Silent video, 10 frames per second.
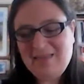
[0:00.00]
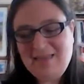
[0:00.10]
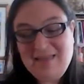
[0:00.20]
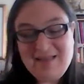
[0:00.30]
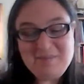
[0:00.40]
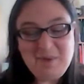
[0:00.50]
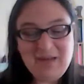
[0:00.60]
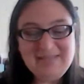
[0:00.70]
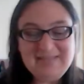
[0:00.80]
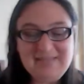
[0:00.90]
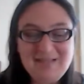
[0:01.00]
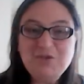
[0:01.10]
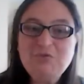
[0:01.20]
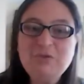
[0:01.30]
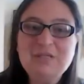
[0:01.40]
think I might sing
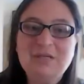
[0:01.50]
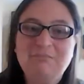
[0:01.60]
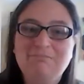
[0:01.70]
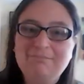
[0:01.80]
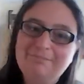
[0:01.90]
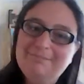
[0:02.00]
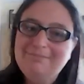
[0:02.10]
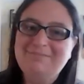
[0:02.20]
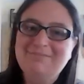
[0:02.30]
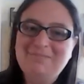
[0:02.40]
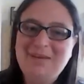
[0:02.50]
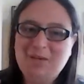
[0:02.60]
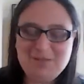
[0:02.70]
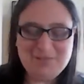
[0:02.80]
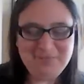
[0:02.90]
Jerusalem. Why
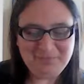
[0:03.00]
not?